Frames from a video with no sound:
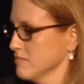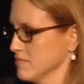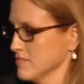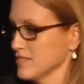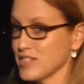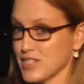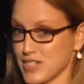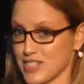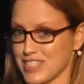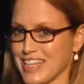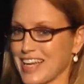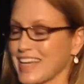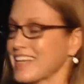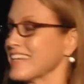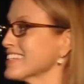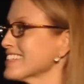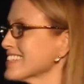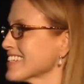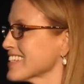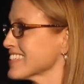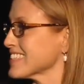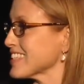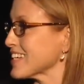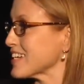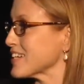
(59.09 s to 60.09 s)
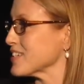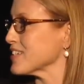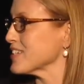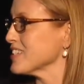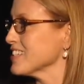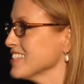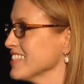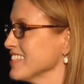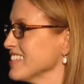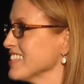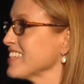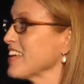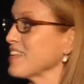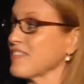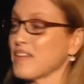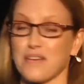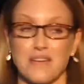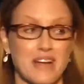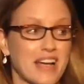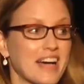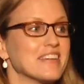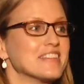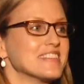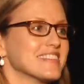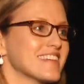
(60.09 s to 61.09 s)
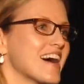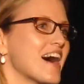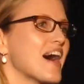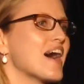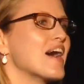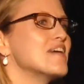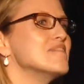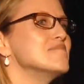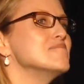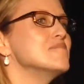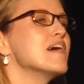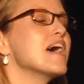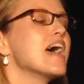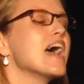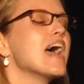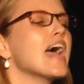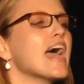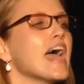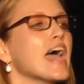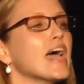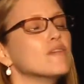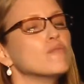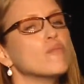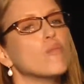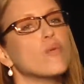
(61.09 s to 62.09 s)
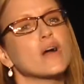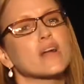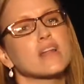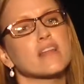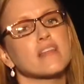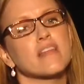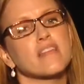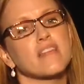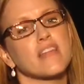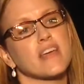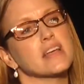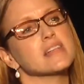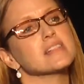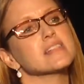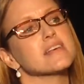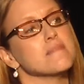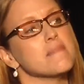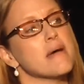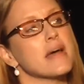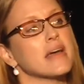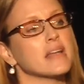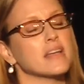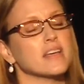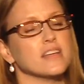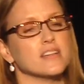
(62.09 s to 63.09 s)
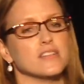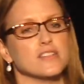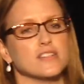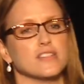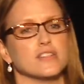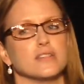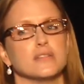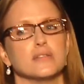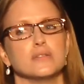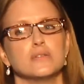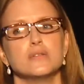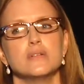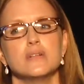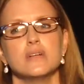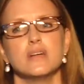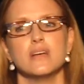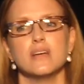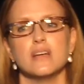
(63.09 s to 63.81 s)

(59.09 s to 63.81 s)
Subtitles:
Just a second, clicker. There we go. And one of the things that men can do